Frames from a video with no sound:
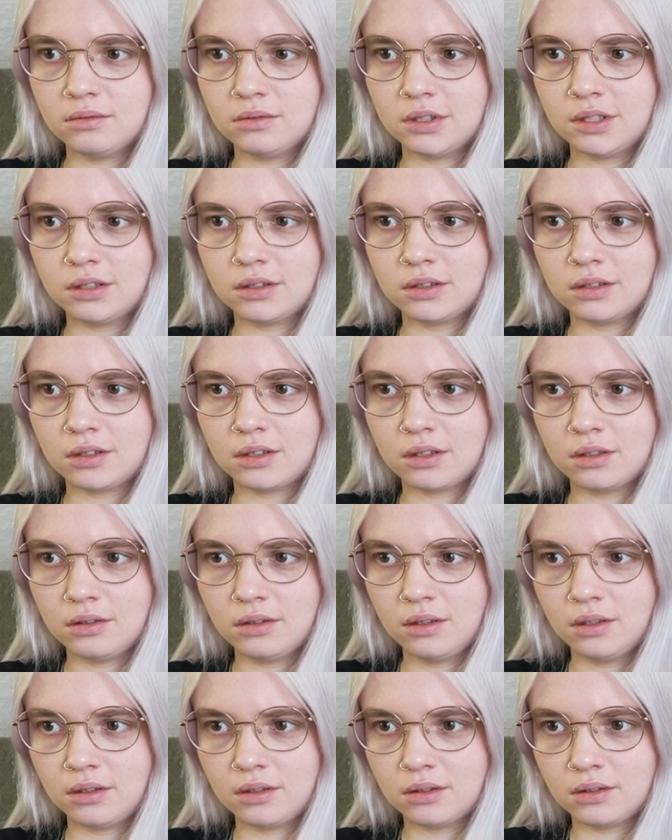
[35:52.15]
wanted to
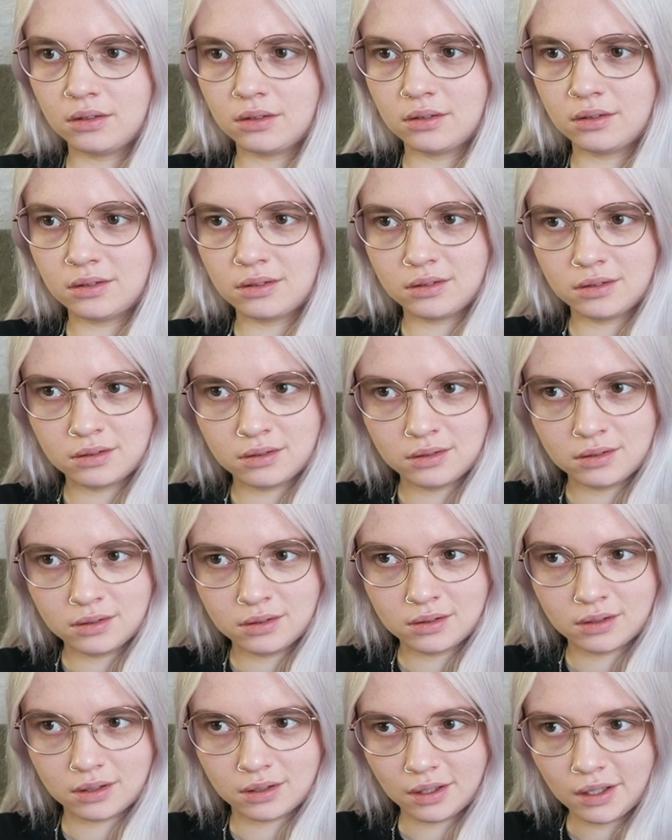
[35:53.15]
kill the
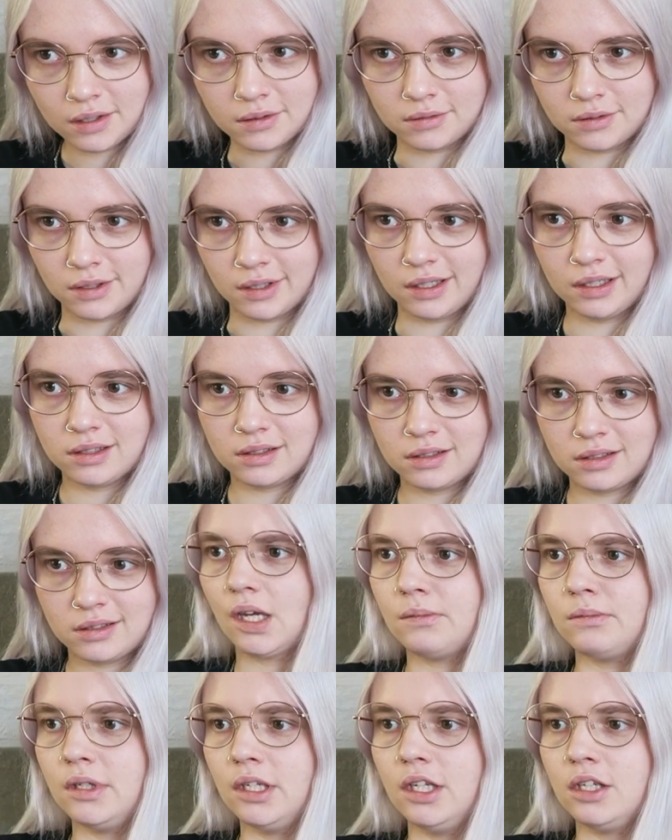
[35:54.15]
guy, right?
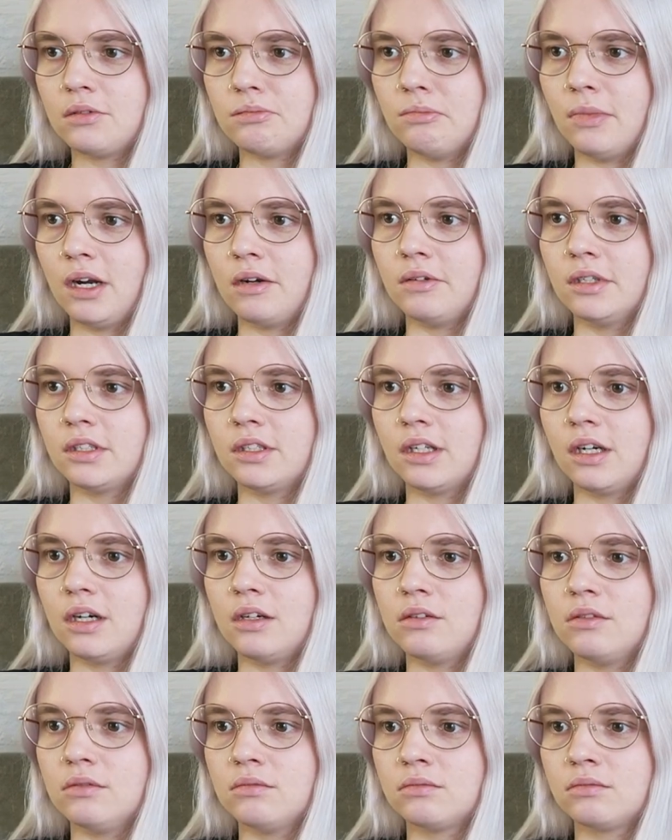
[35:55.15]
I mean, he's married
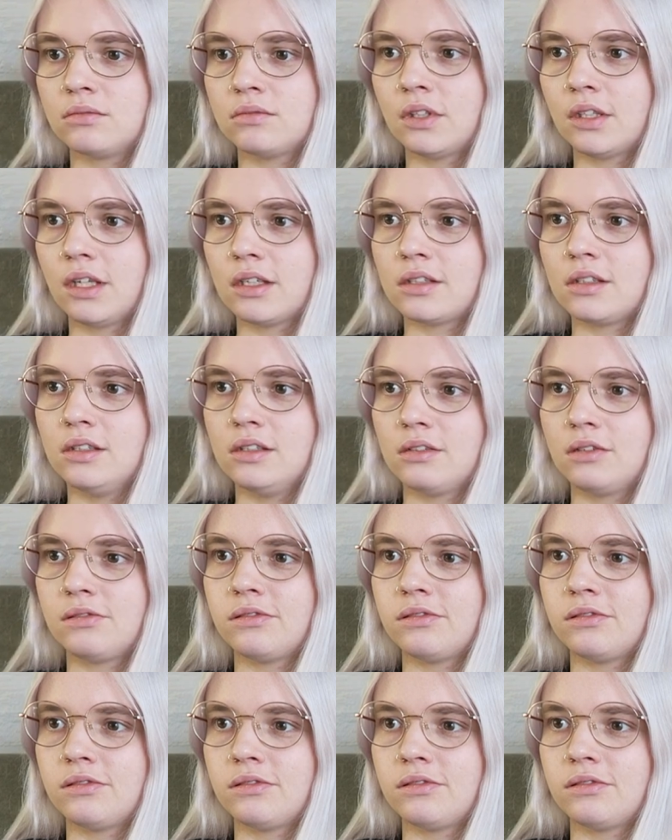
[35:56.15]
now. I guess he's a